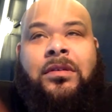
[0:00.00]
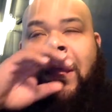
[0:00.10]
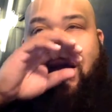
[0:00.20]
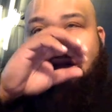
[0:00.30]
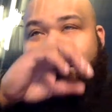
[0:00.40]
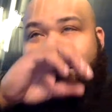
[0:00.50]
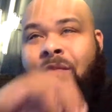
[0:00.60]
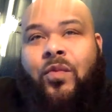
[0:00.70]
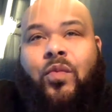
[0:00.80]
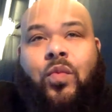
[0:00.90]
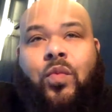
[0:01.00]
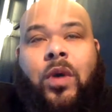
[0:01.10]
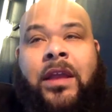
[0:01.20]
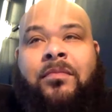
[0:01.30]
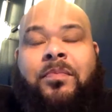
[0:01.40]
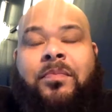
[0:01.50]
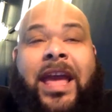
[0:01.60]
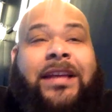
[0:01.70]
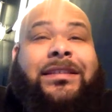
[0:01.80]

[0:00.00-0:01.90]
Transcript: um, one black